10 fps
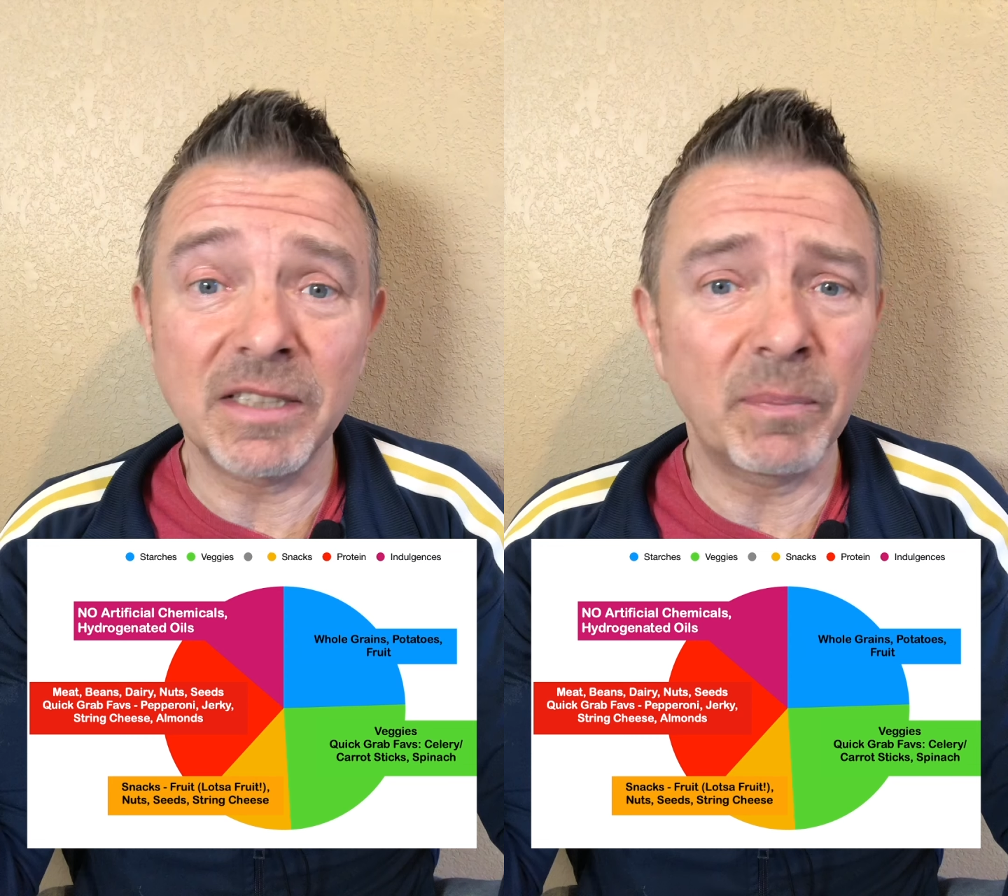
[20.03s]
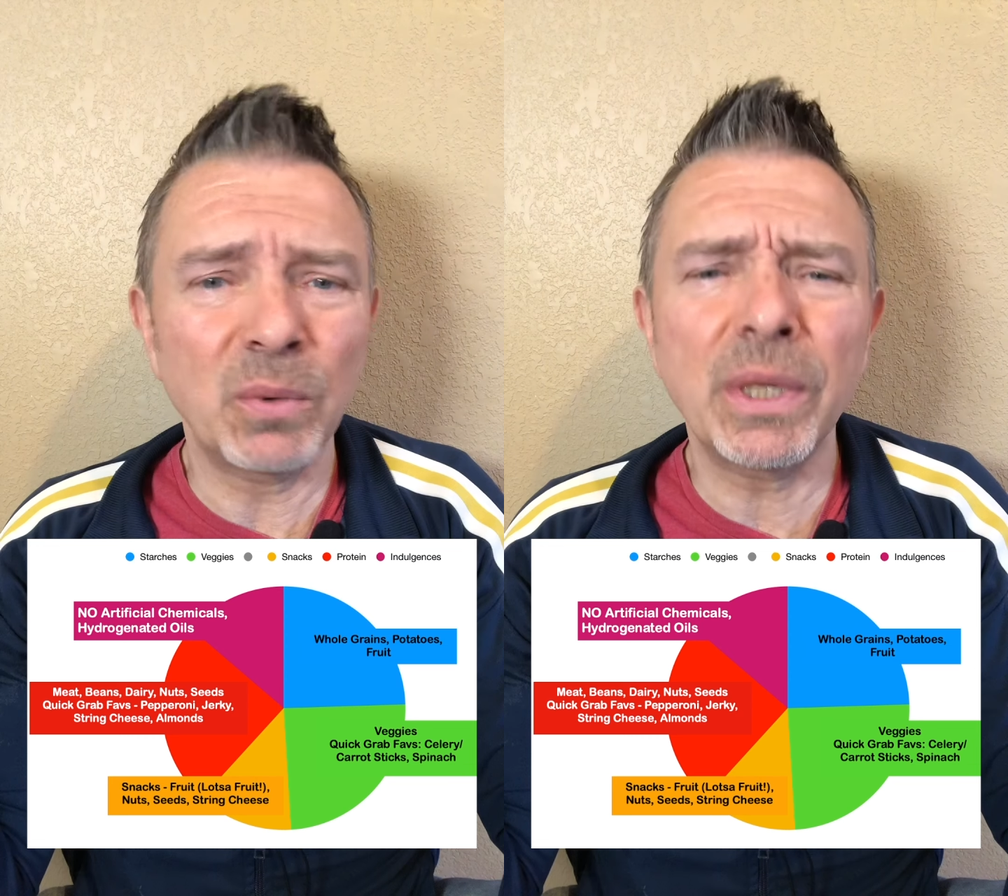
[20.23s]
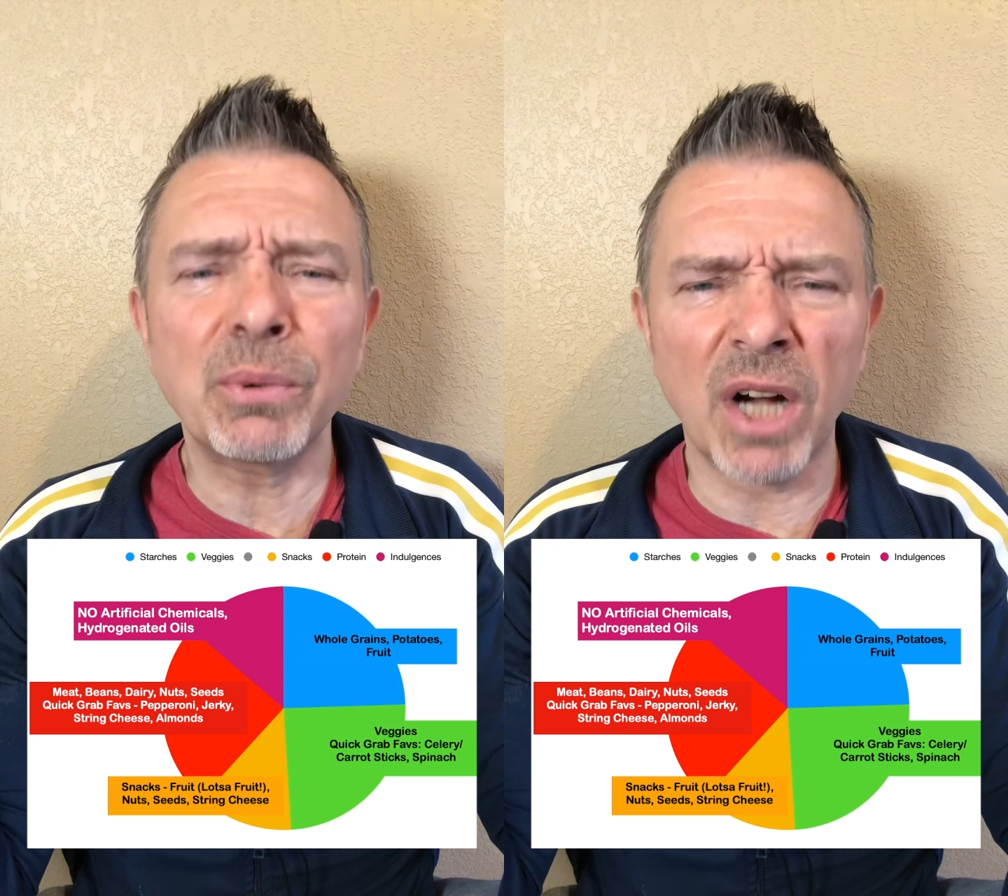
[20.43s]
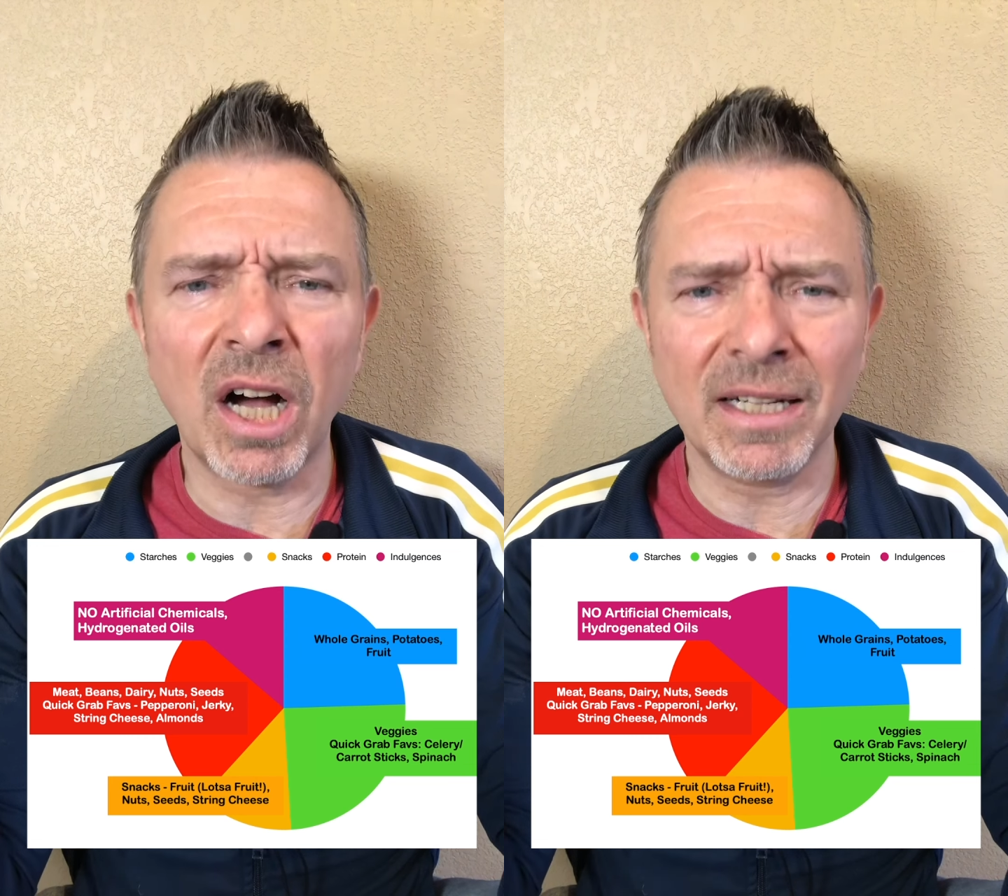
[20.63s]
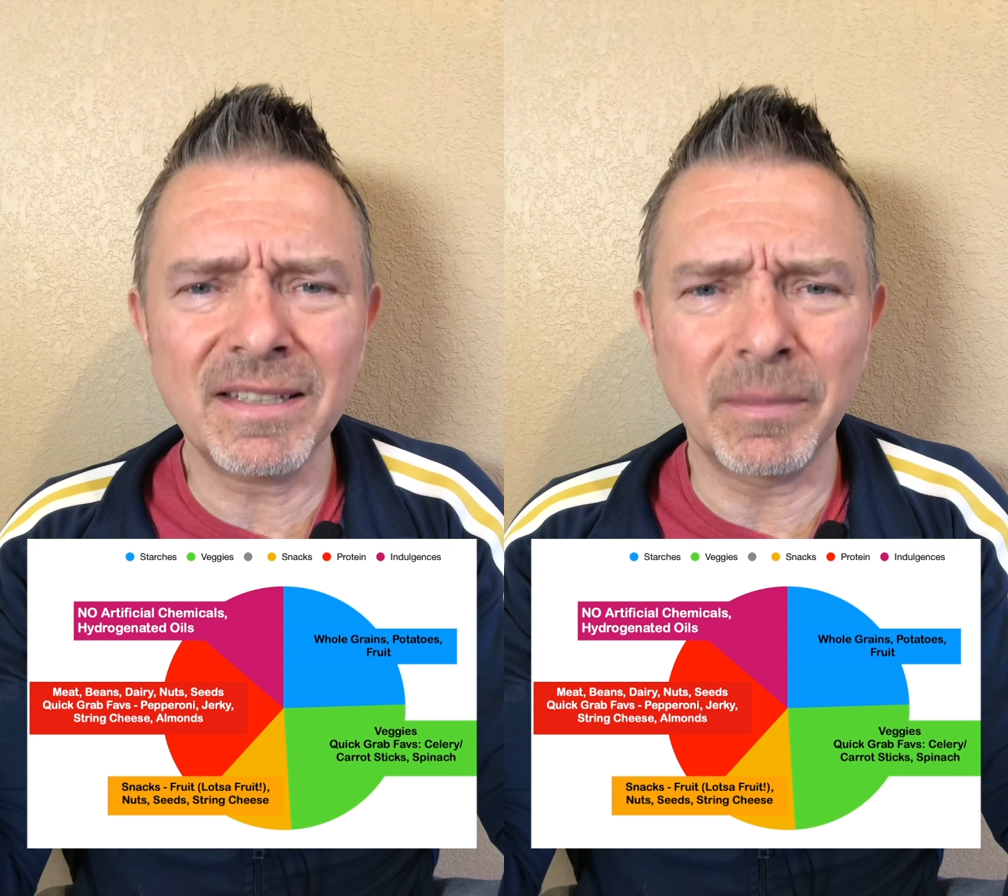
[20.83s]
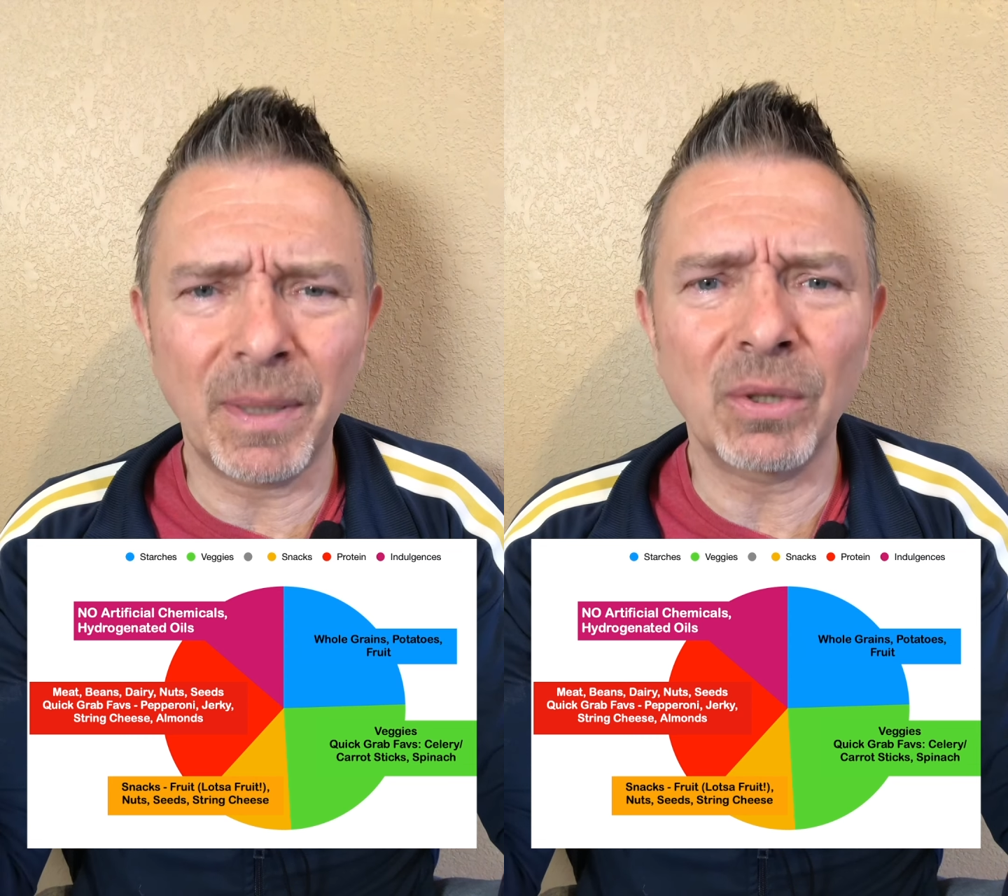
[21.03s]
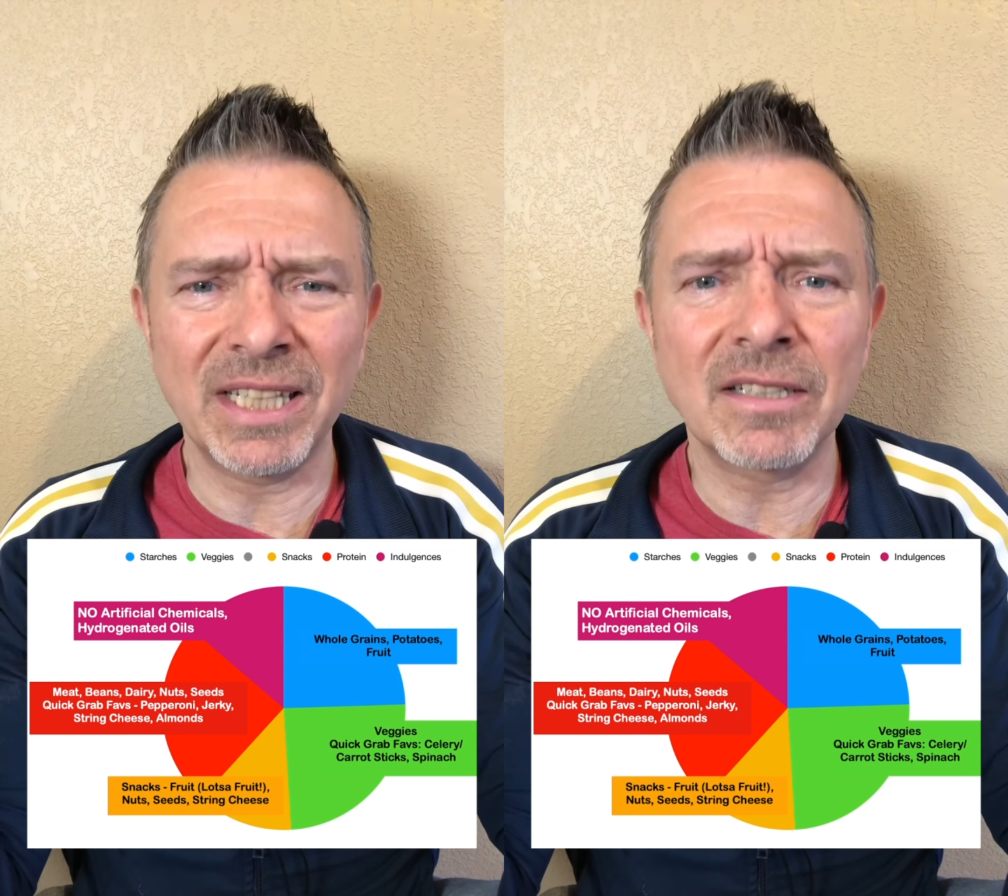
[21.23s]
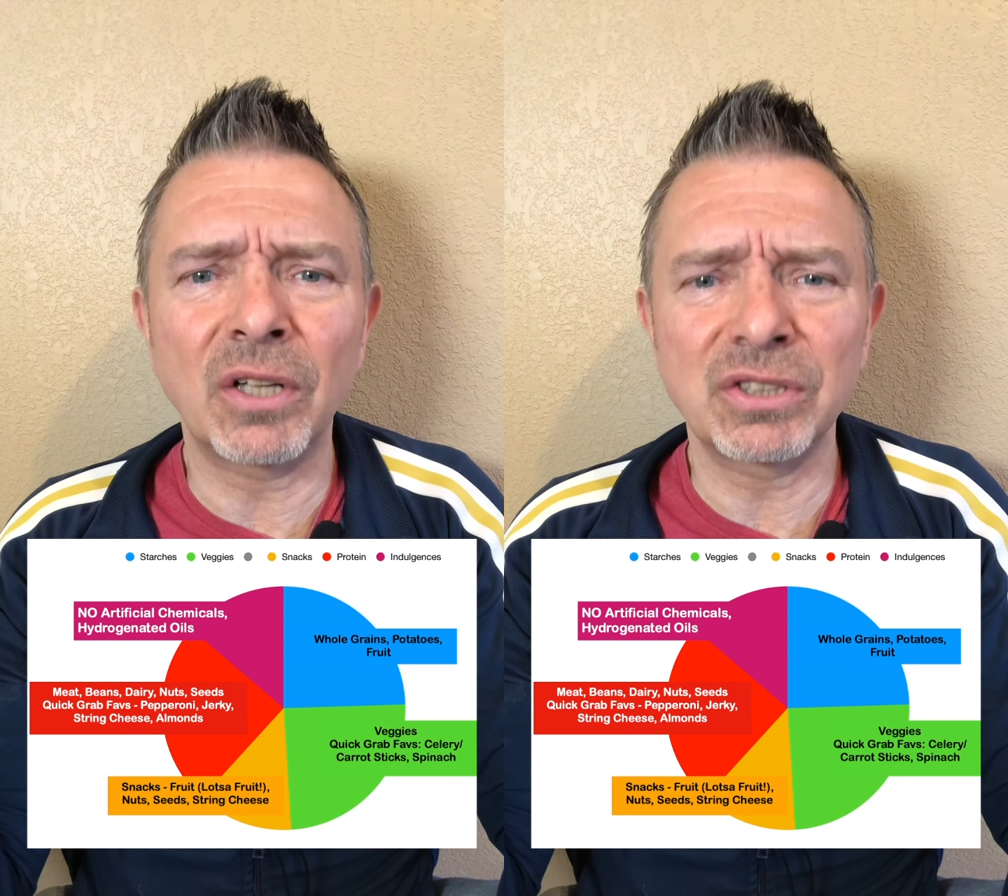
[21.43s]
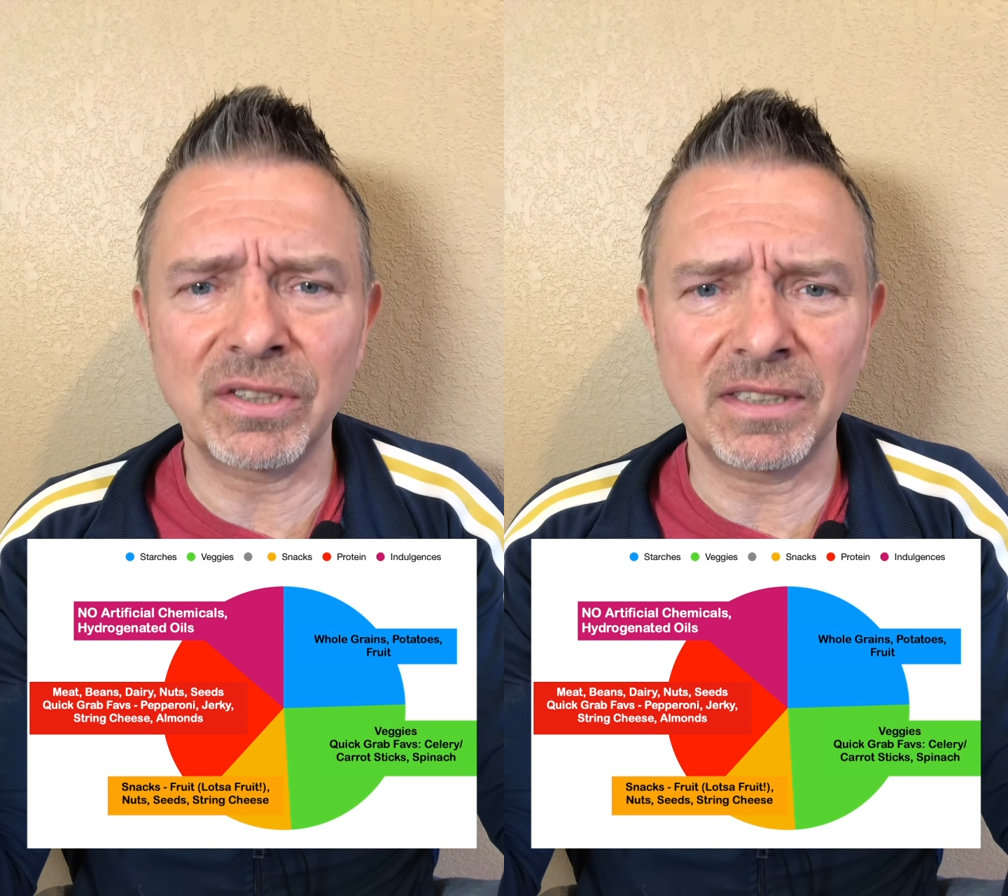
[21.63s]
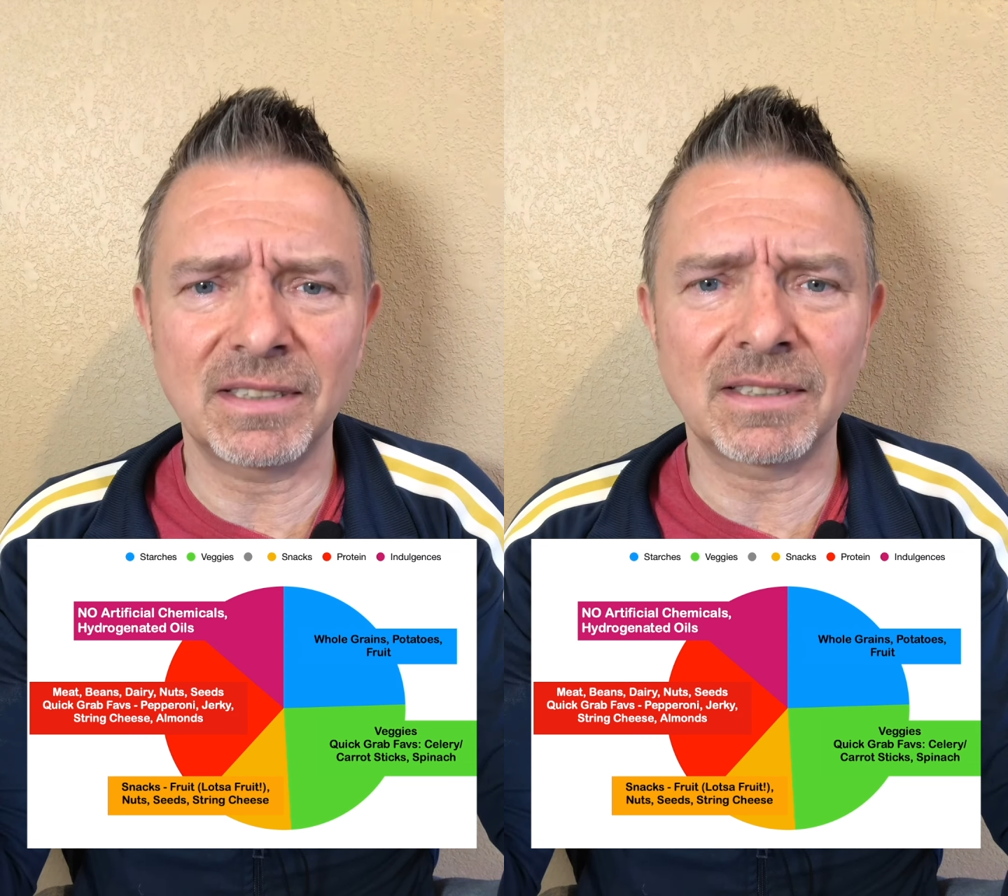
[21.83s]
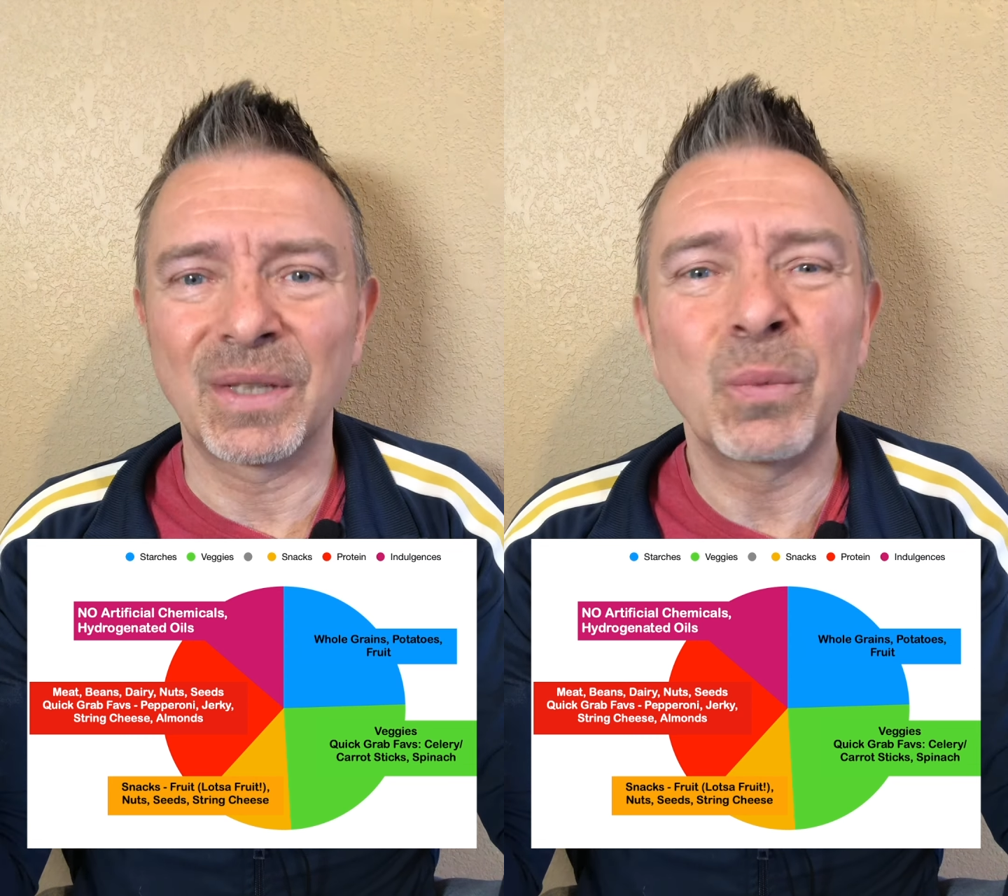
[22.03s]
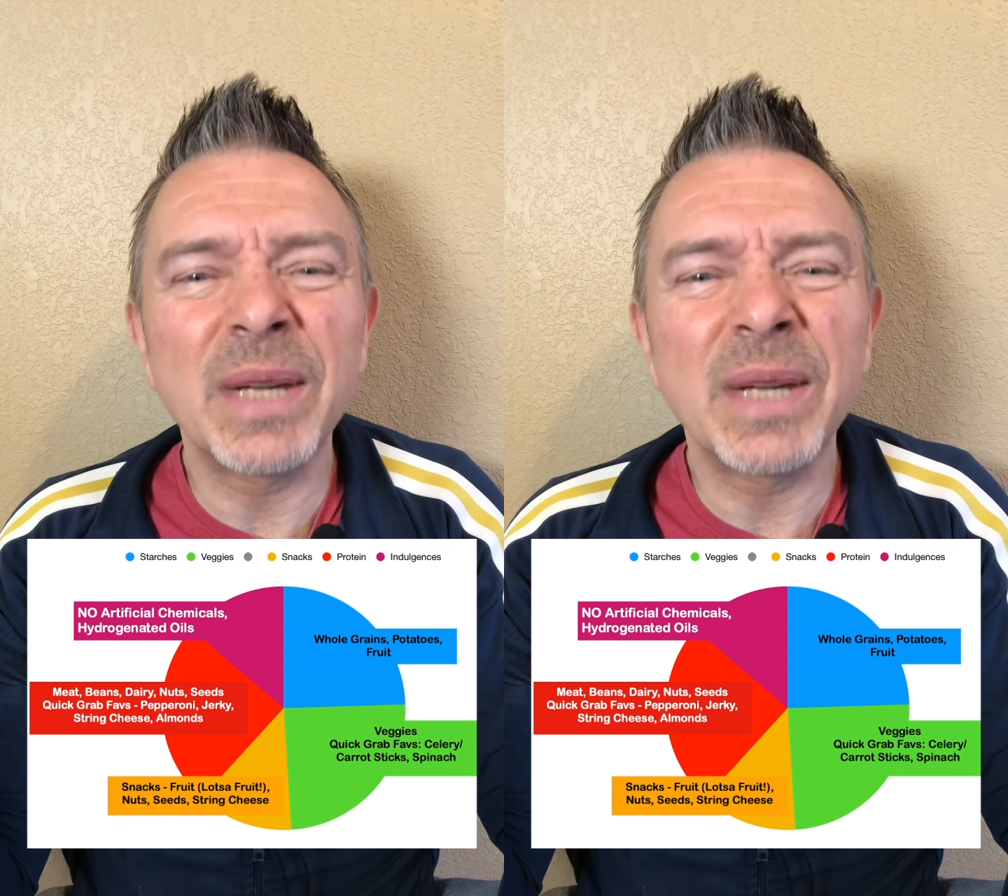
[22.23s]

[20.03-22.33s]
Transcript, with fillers: but we were honest about indulgences.